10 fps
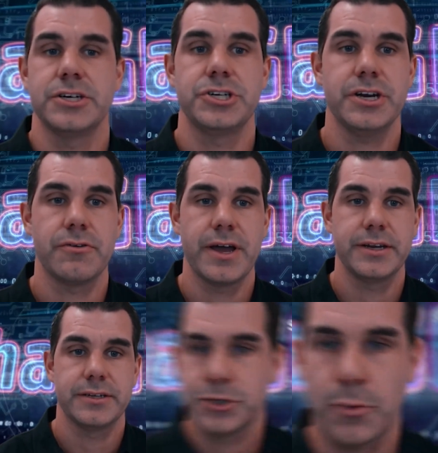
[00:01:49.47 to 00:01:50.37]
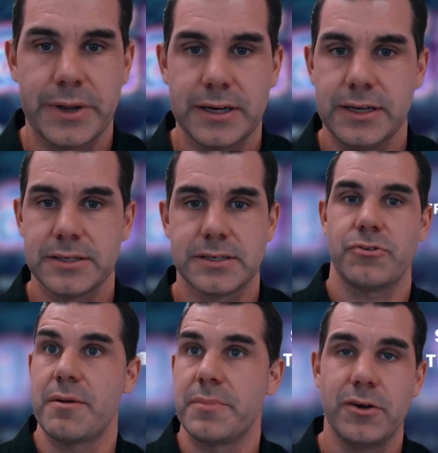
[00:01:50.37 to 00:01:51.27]
can generate shopping lists,
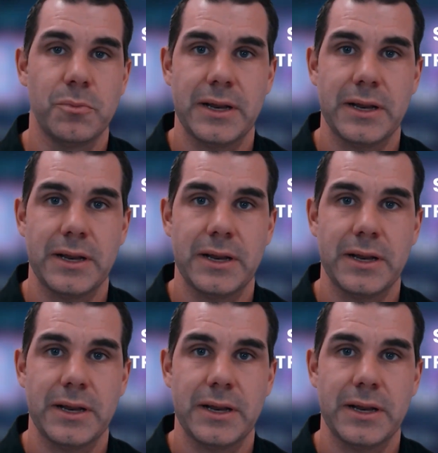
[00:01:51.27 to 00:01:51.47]
create meal